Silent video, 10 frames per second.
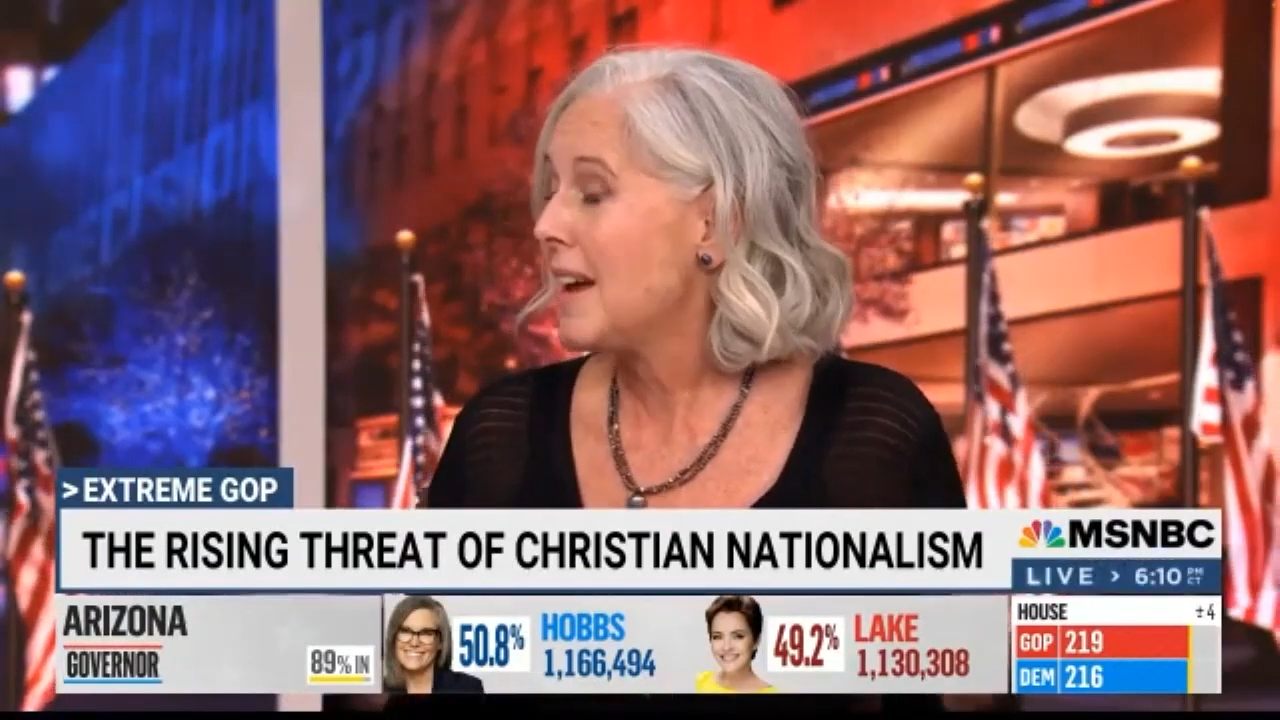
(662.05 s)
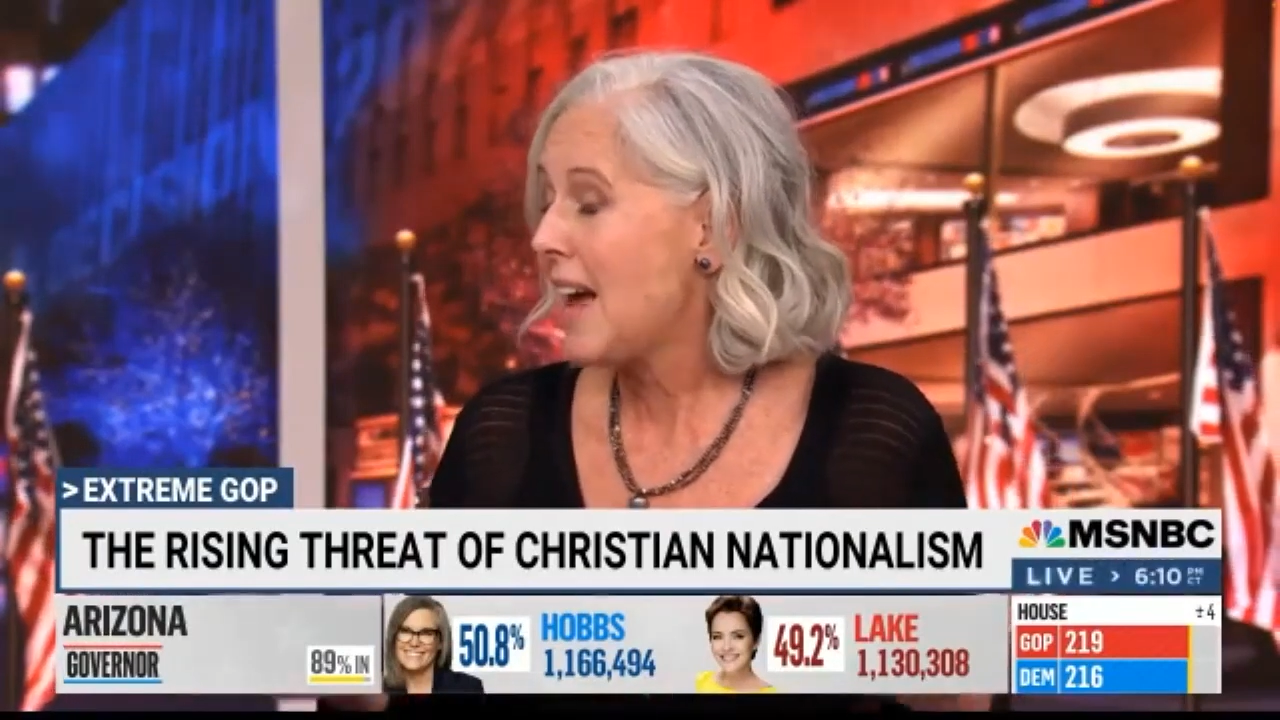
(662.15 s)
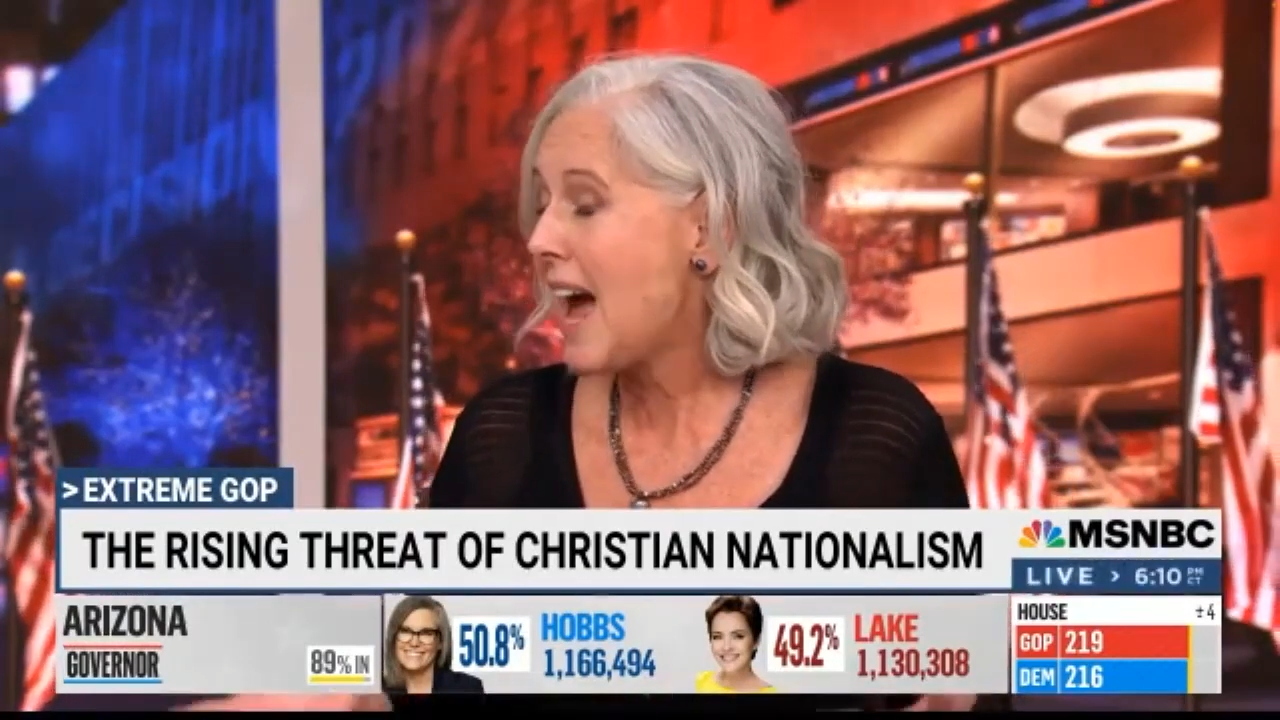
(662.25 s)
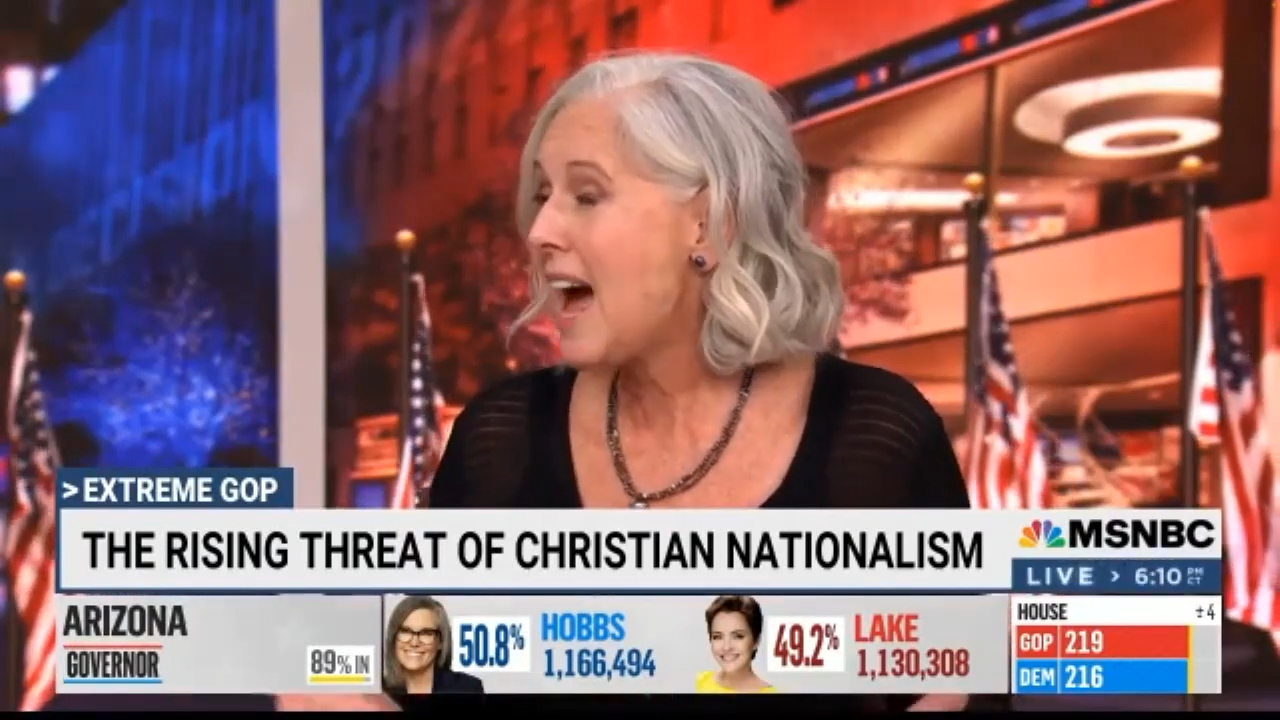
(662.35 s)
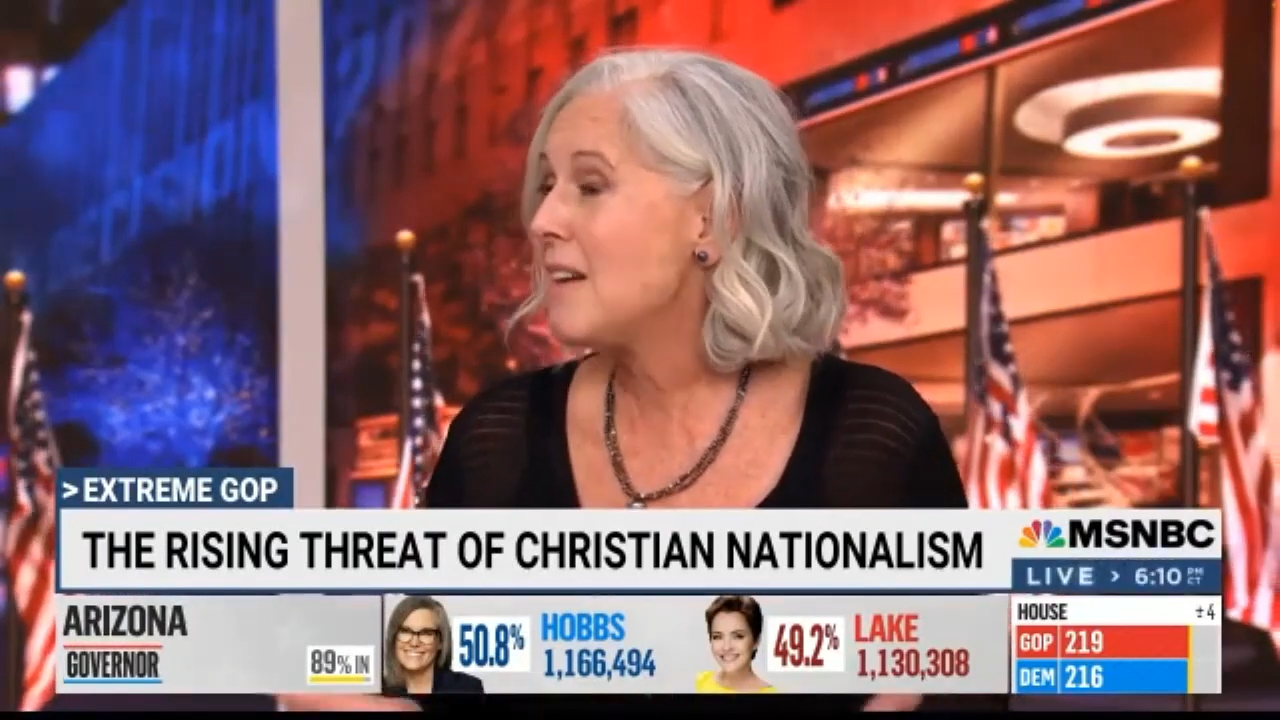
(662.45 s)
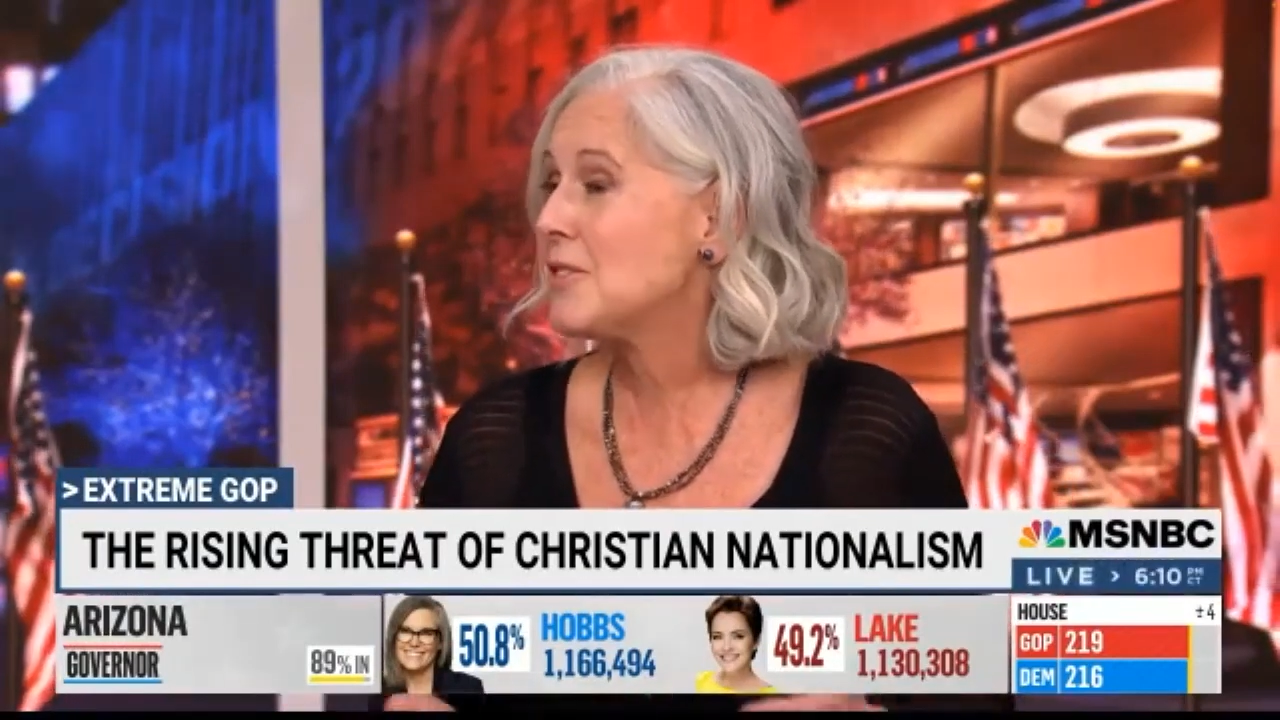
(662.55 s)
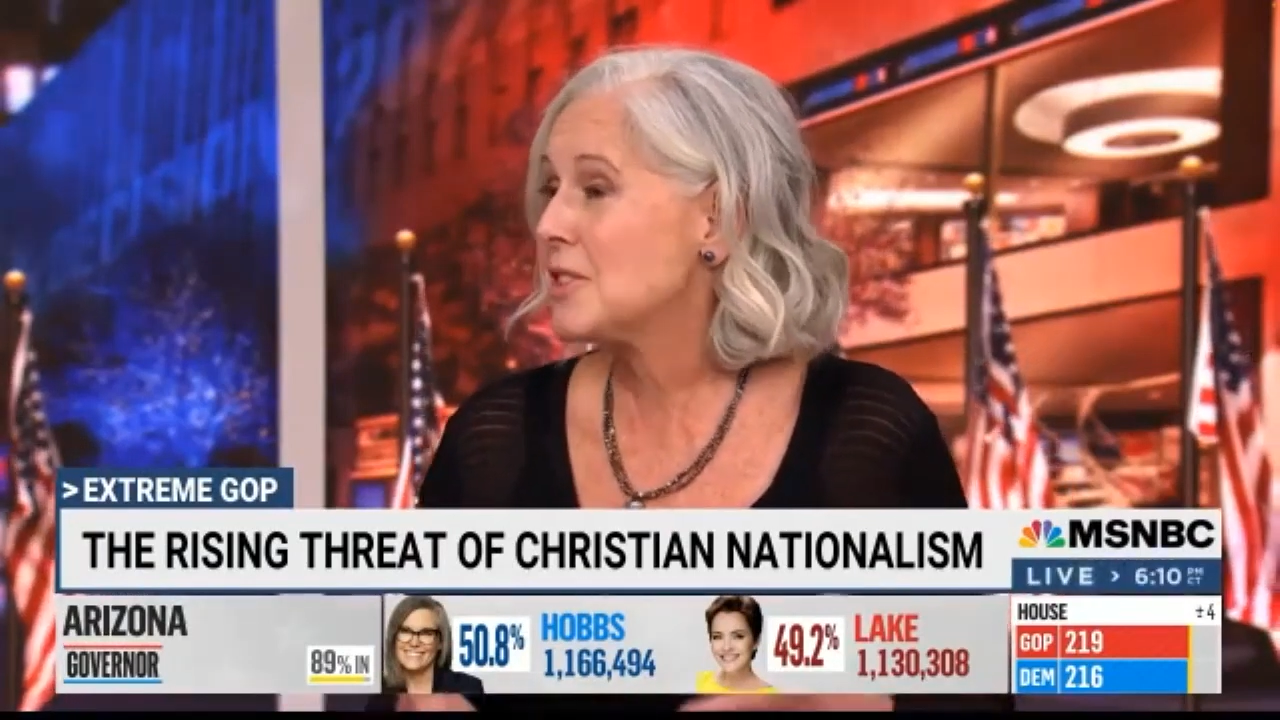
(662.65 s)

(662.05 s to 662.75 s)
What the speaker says: have